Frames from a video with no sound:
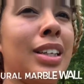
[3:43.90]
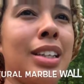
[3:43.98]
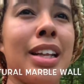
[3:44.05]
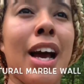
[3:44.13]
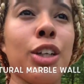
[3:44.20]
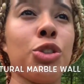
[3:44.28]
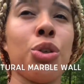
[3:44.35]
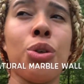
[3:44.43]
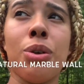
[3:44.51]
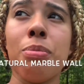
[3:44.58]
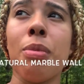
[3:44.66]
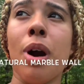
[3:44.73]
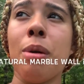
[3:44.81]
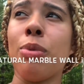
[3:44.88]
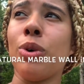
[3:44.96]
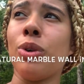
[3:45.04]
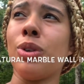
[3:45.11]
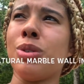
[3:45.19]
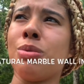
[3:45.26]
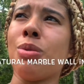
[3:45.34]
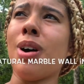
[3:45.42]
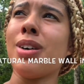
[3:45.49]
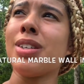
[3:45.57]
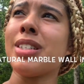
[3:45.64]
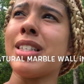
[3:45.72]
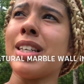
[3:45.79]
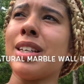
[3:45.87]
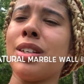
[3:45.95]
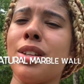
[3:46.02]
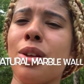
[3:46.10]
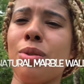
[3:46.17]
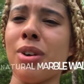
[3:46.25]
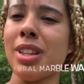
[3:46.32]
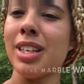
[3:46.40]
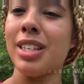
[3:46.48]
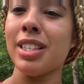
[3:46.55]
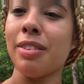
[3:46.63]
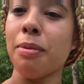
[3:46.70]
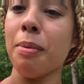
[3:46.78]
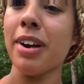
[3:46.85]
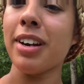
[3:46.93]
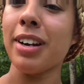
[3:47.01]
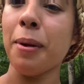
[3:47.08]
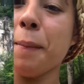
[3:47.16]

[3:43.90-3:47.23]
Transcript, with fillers: natural marble walls in the northeast of america